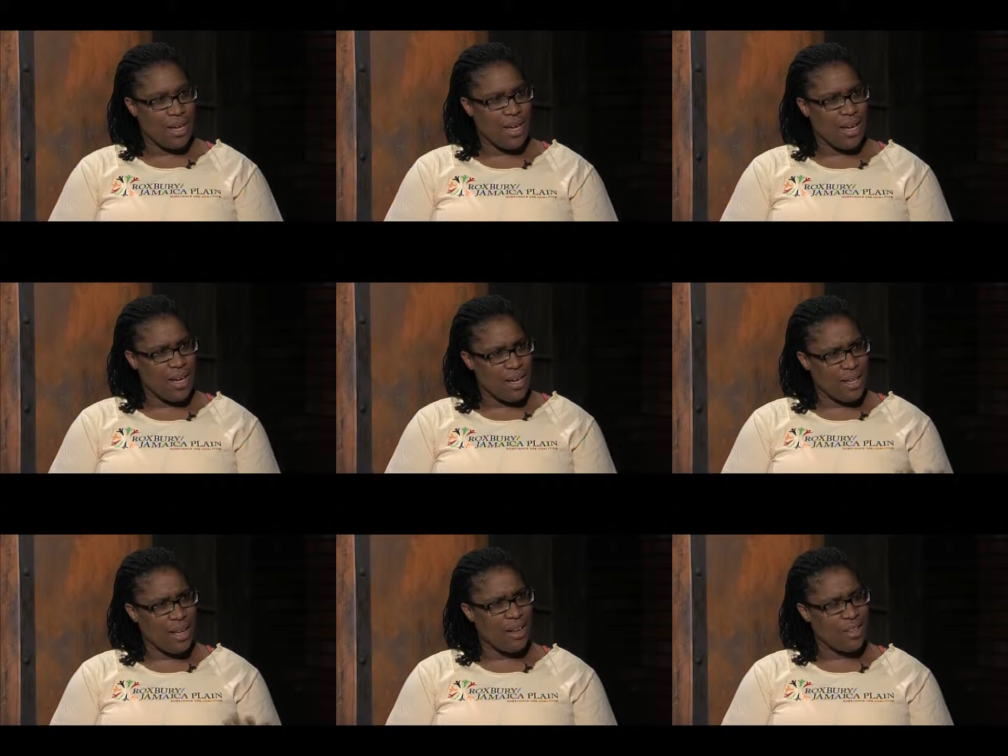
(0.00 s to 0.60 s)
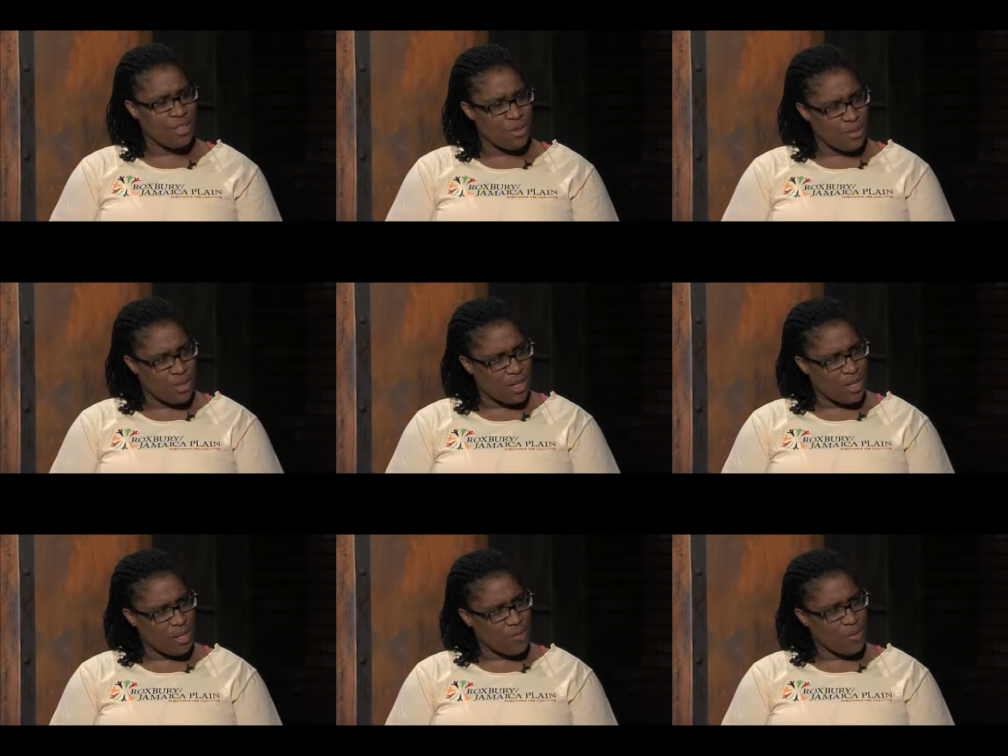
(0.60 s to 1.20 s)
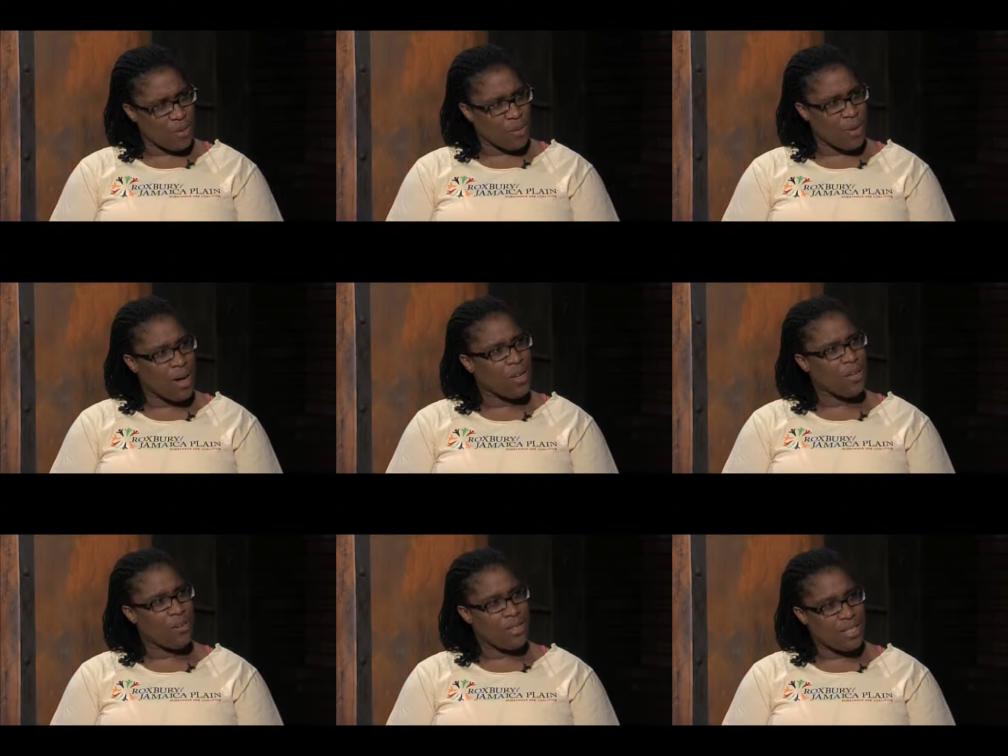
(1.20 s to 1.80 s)
and I also want to hear about why
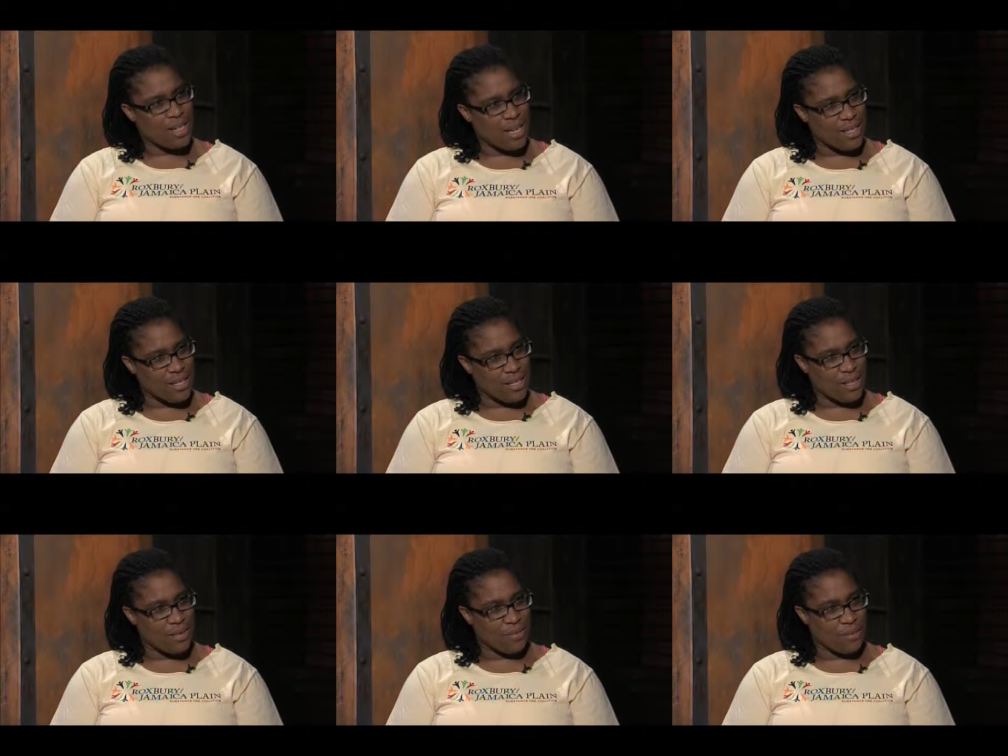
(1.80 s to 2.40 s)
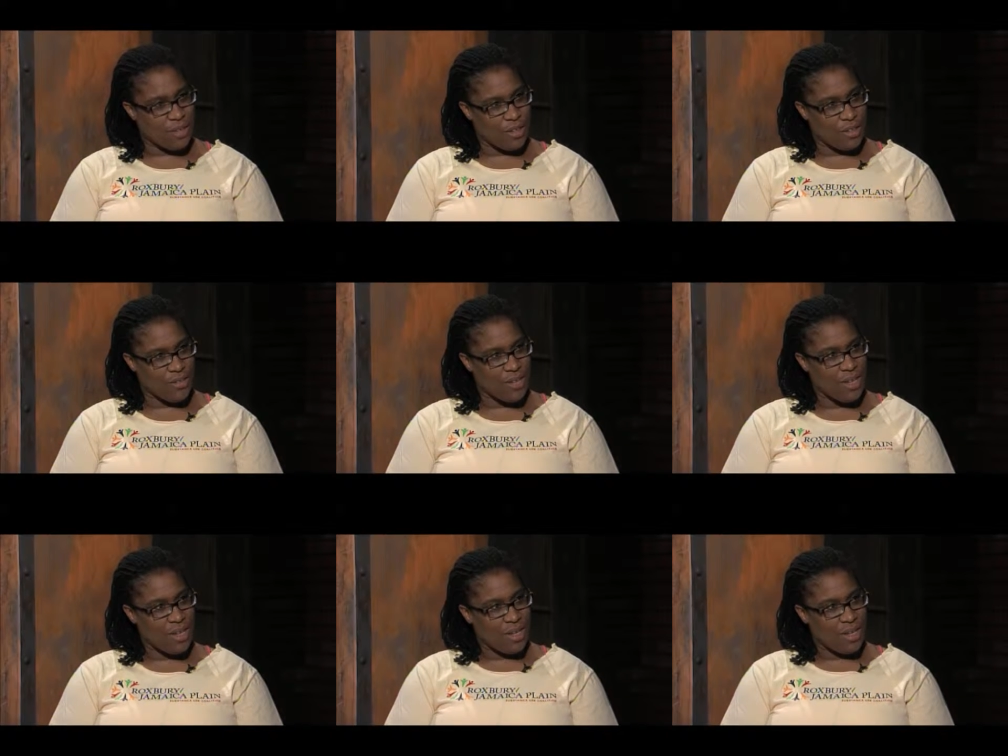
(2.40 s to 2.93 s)
you decided to get involved.